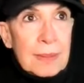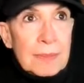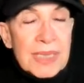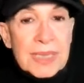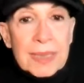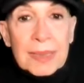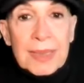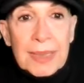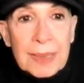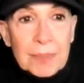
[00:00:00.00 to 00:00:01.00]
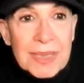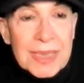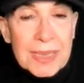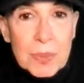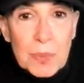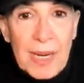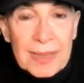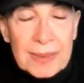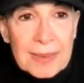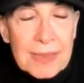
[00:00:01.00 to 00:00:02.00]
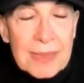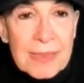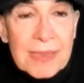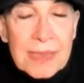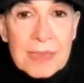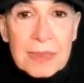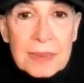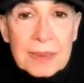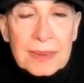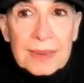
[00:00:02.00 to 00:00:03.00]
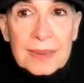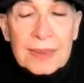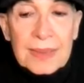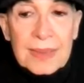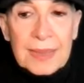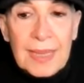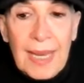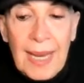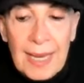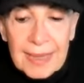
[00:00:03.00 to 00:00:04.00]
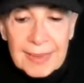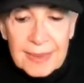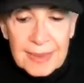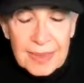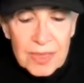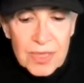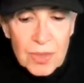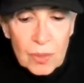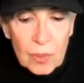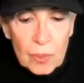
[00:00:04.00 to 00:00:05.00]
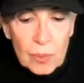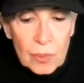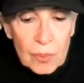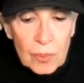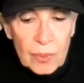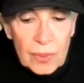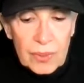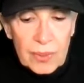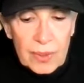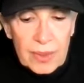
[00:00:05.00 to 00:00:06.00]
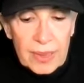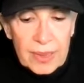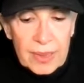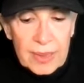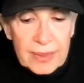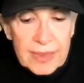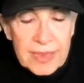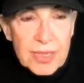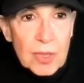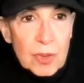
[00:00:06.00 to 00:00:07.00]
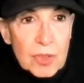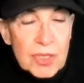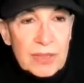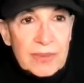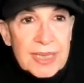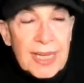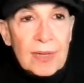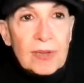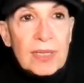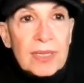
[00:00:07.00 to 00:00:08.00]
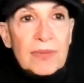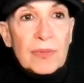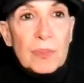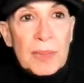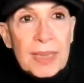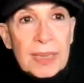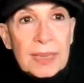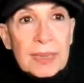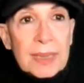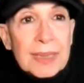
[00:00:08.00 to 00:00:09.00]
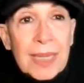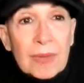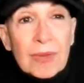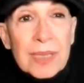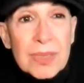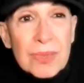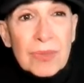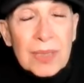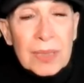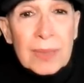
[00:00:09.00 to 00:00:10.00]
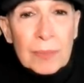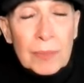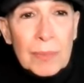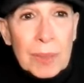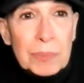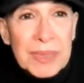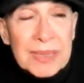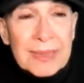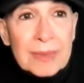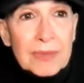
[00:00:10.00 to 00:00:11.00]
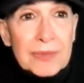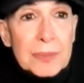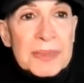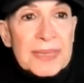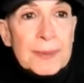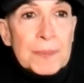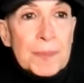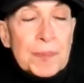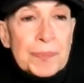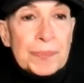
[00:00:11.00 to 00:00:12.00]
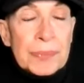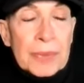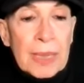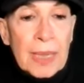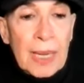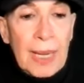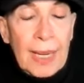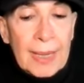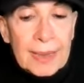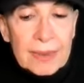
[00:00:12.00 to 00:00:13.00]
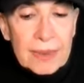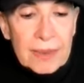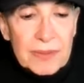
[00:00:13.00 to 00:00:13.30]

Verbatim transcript: misleading business practices and so this notion of integrity for me, integrity is really a big deal for me. And